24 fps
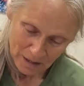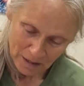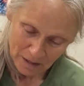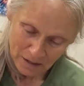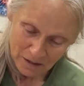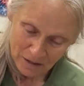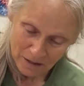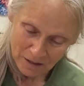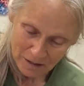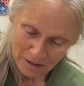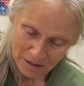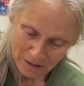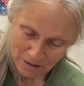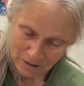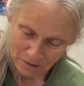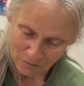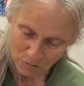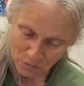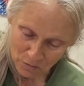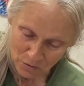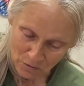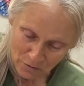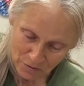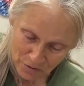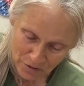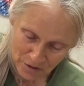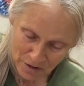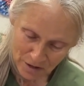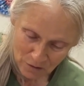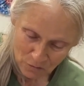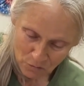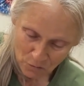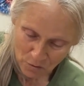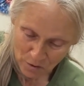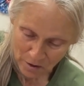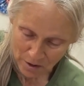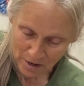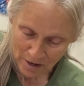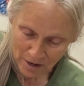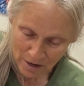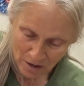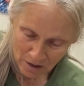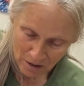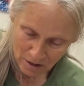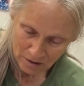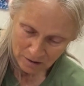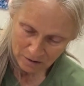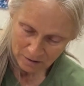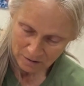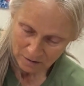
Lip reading: You gotta get it real thick where,